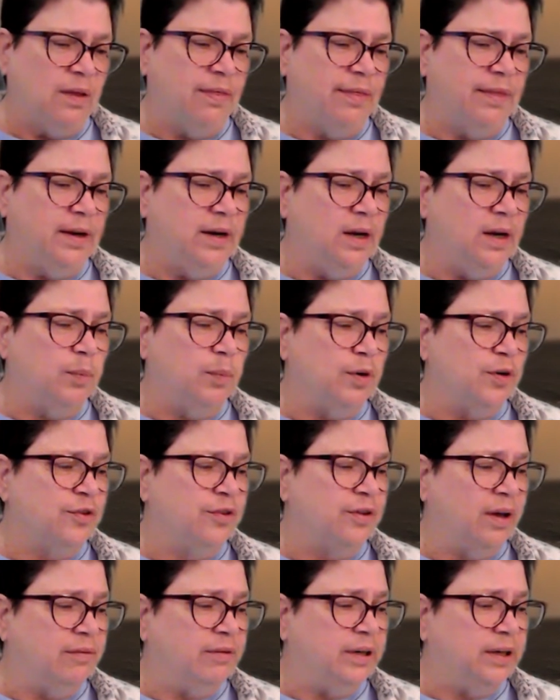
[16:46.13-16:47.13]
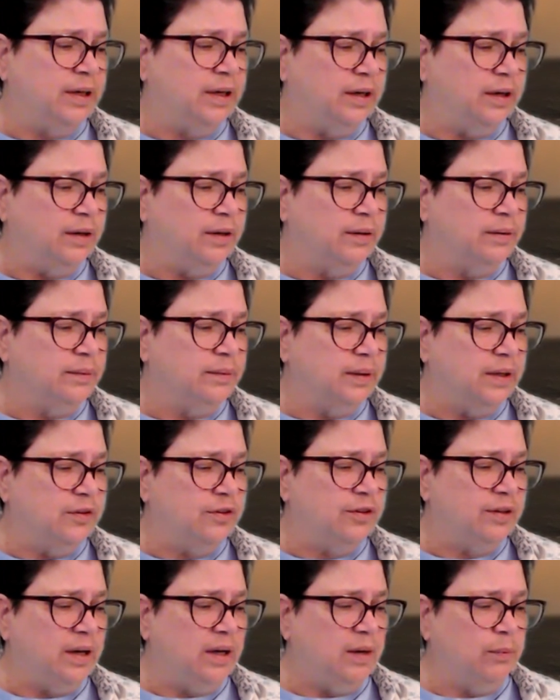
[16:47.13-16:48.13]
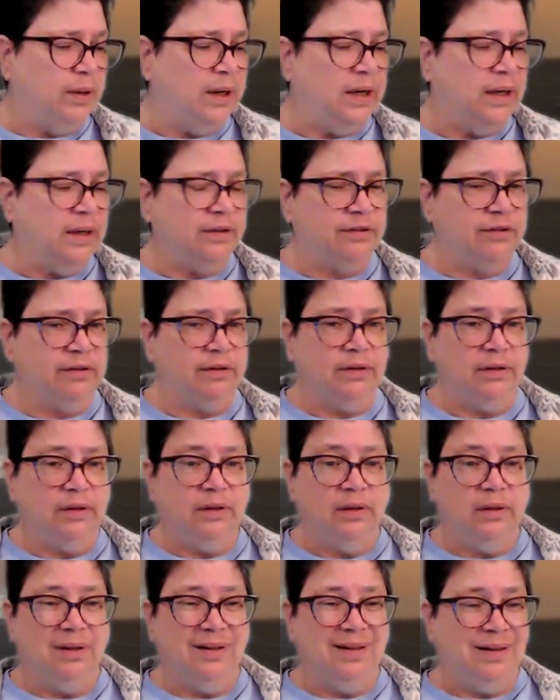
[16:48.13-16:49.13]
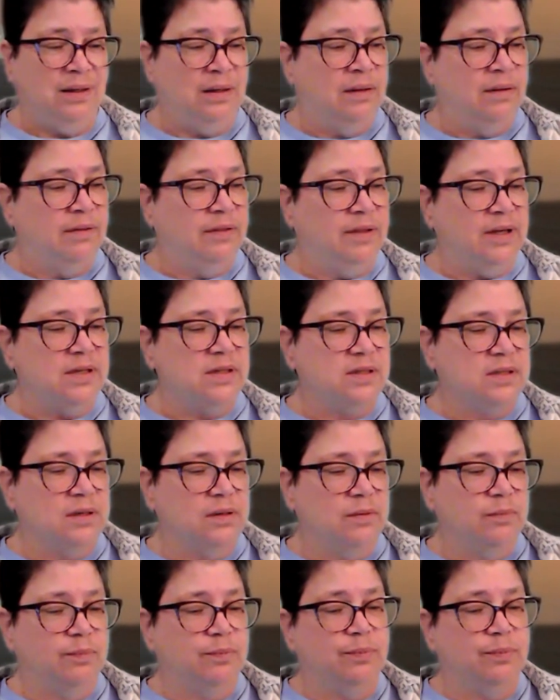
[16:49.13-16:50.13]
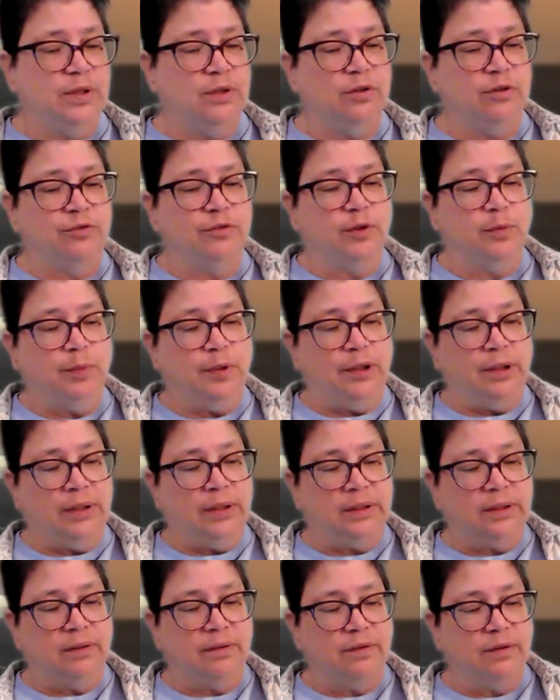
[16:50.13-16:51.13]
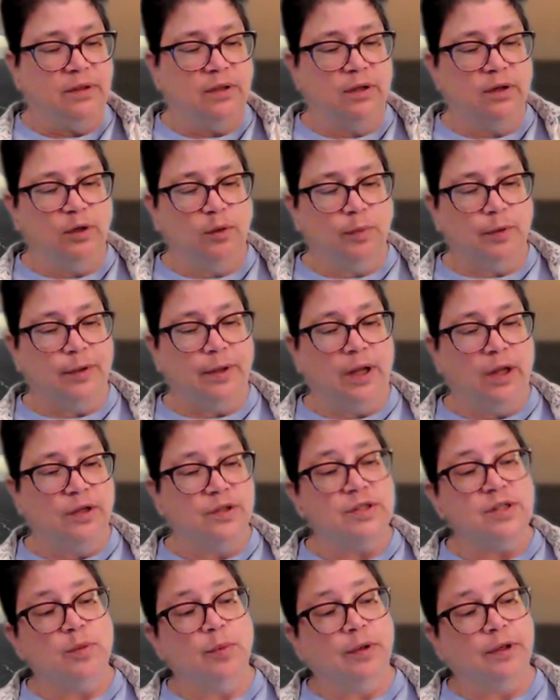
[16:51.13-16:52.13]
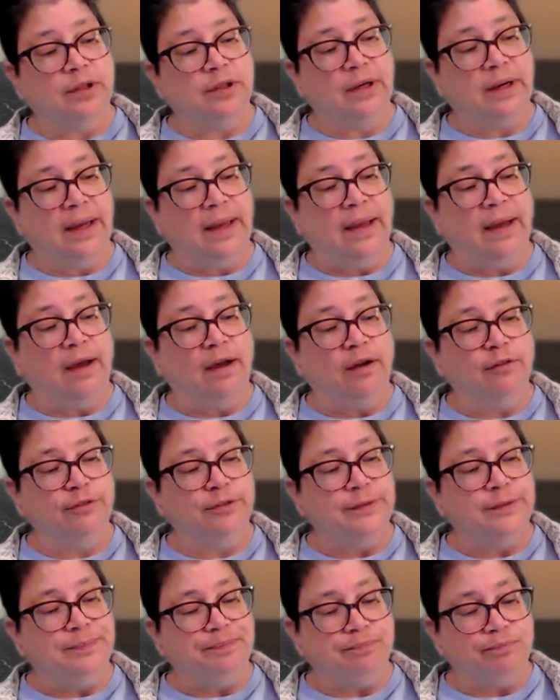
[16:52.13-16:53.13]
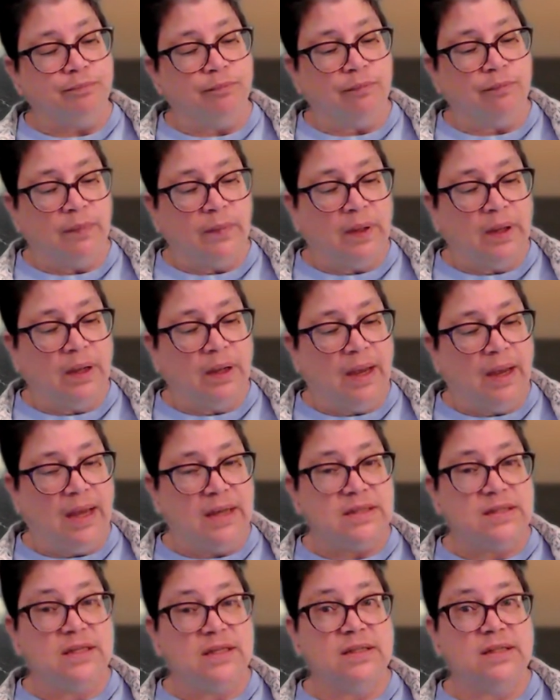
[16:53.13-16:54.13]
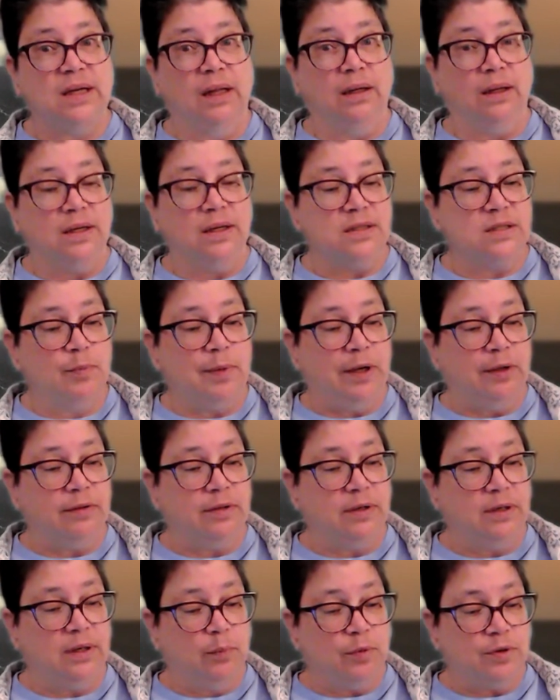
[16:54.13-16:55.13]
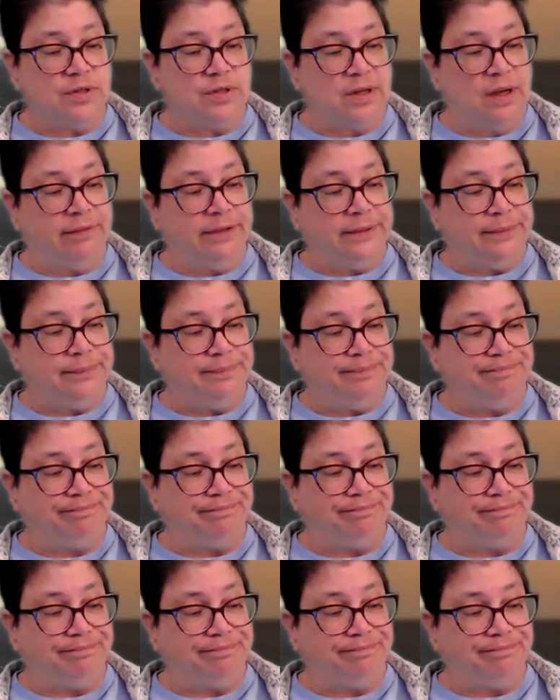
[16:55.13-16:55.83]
the number seven here and see what this beautiful book, the numerology book that I have, has to tell us about the number seven.